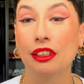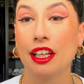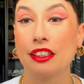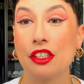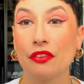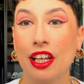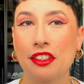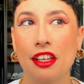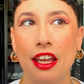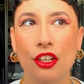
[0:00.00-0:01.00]
like these
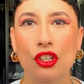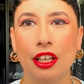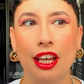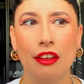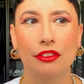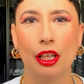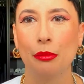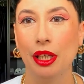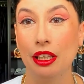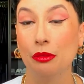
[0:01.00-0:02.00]
flats. I actually have
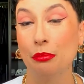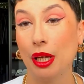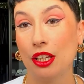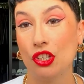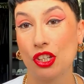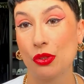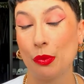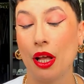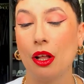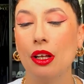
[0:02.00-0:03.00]
them in beige as
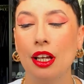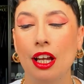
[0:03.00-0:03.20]
well.